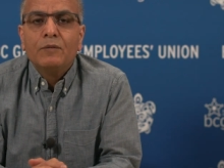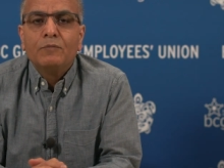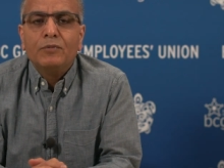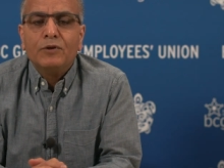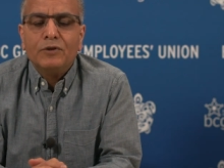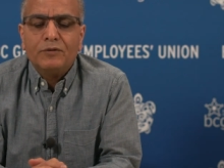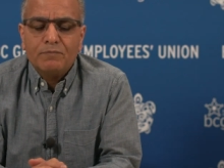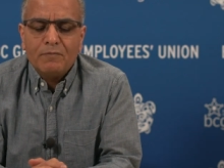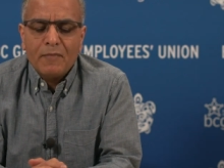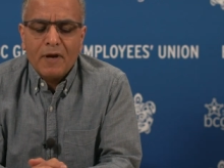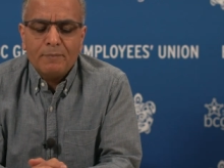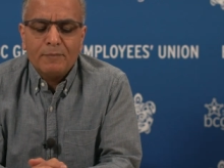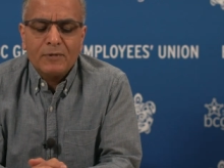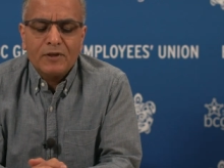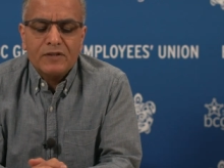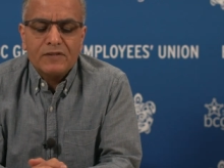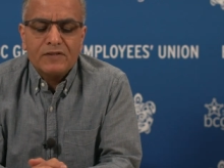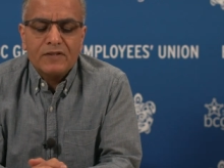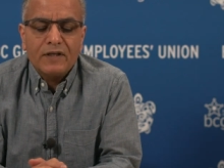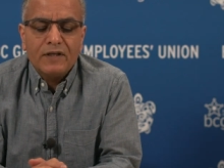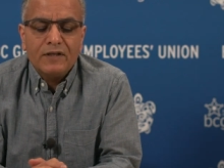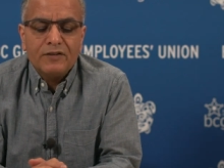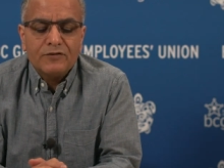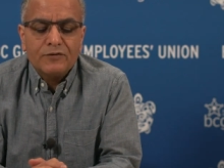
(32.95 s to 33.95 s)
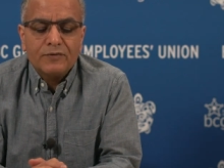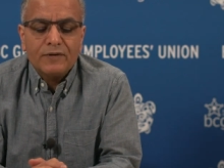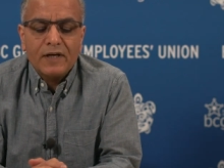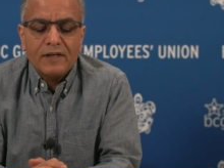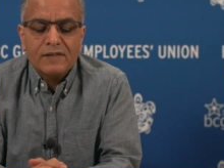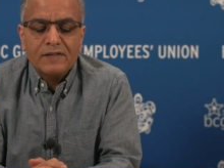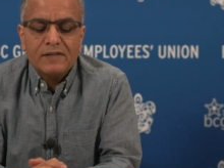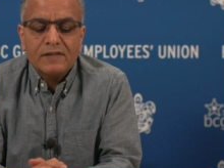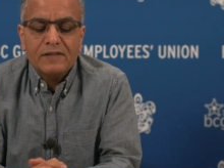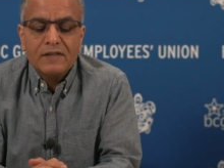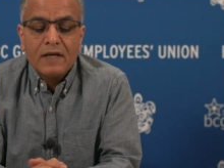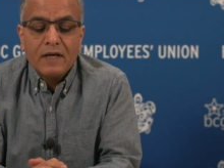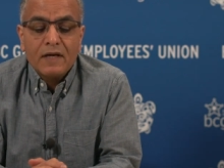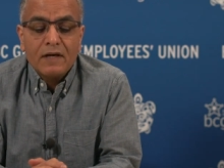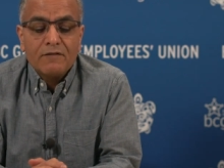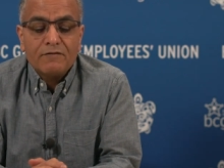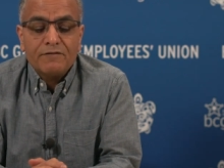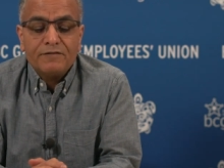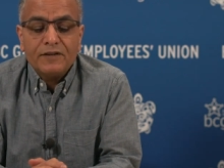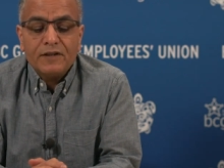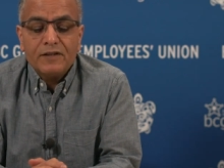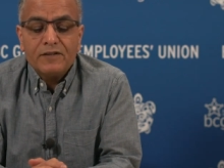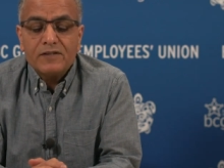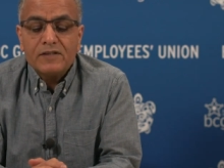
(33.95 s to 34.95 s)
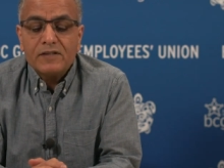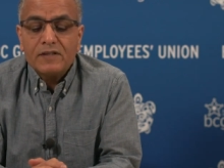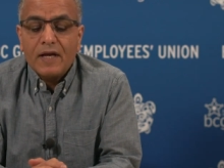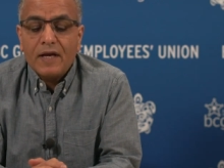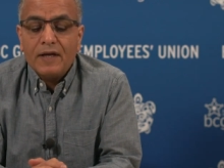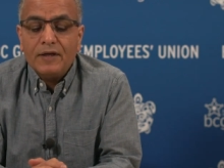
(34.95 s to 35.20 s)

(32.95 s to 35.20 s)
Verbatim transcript: put members' interests first,